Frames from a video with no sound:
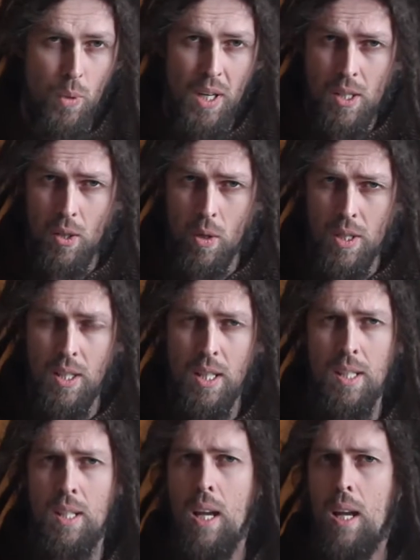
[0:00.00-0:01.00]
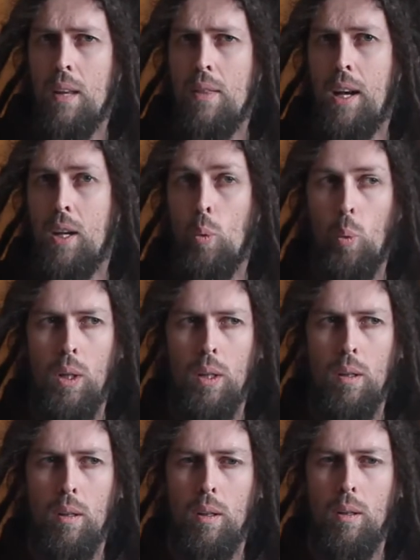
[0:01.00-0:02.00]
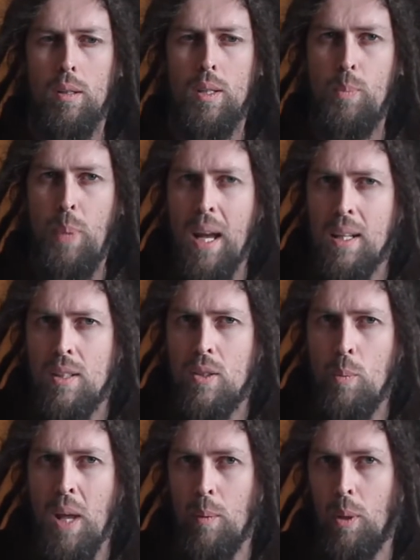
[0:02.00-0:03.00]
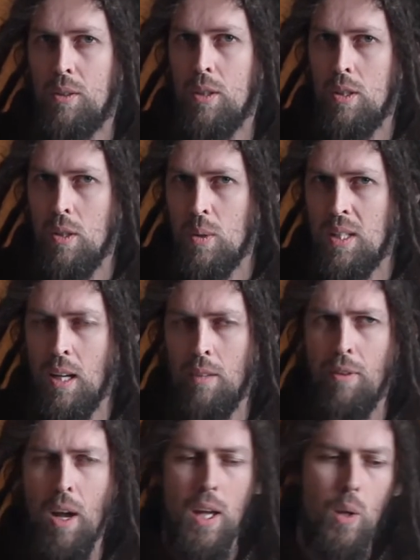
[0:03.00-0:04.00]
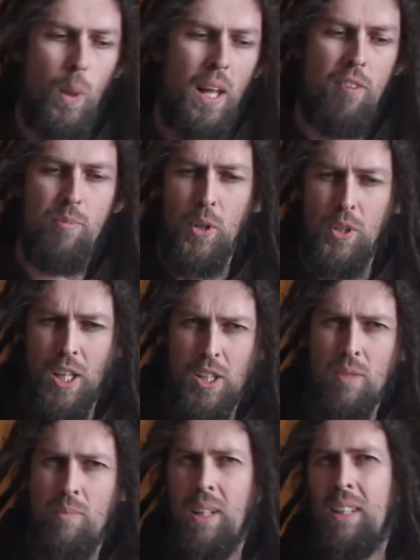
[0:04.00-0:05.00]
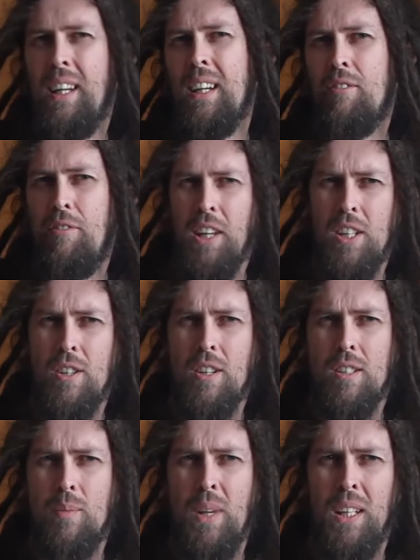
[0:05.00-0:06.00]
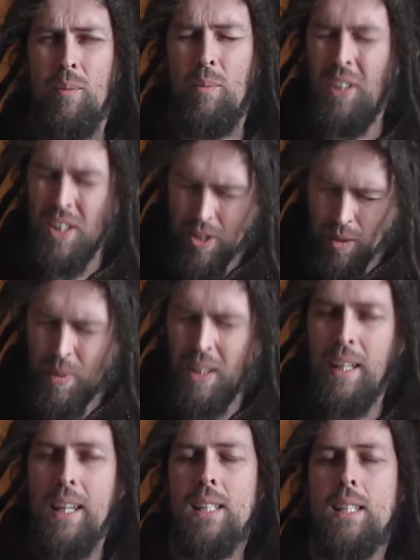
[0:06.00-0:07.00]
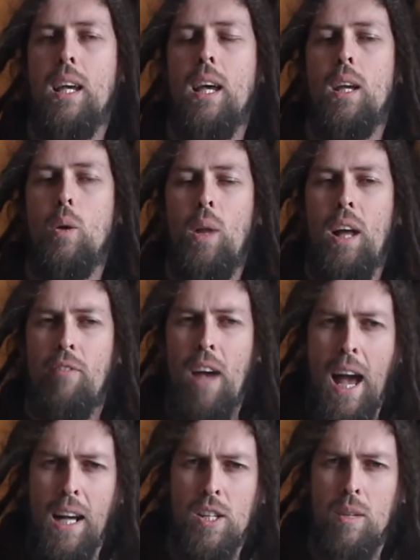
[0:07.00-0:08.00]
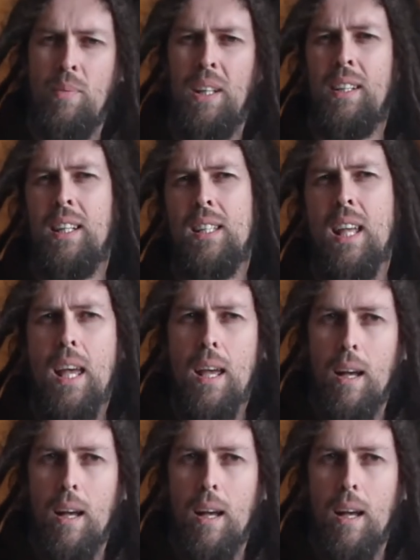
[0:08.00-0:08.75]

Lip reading: resources that you will spend to be able to do stuff. You will have production building feature buildings. You will have action buildings.